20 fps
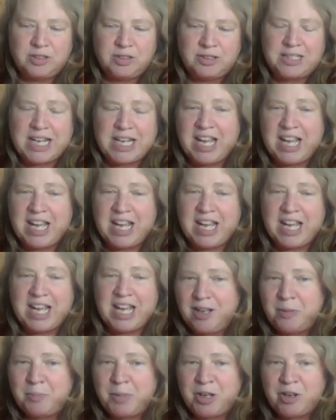
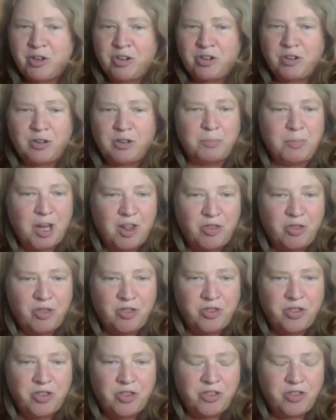day, a better
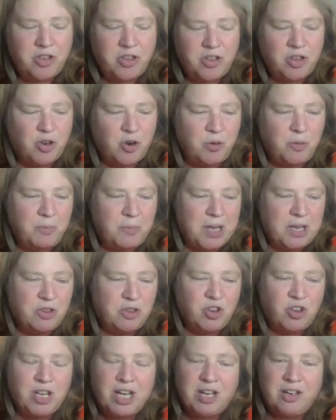month, make
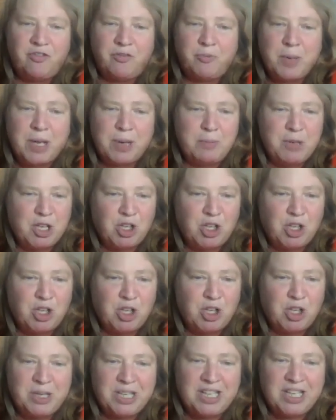their life maybe a
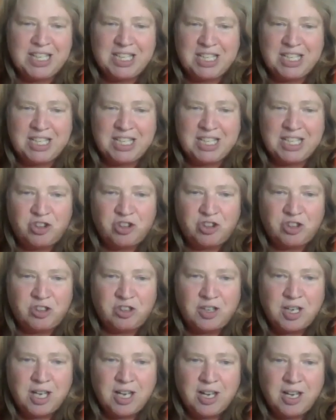little bit easier